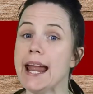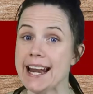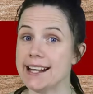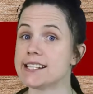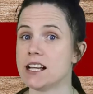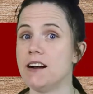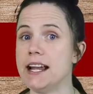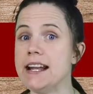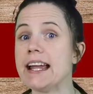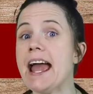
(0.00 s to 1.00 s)

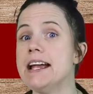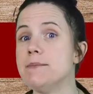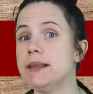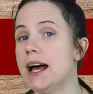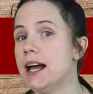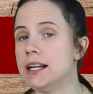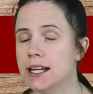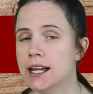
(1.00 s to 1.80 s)
in a game there,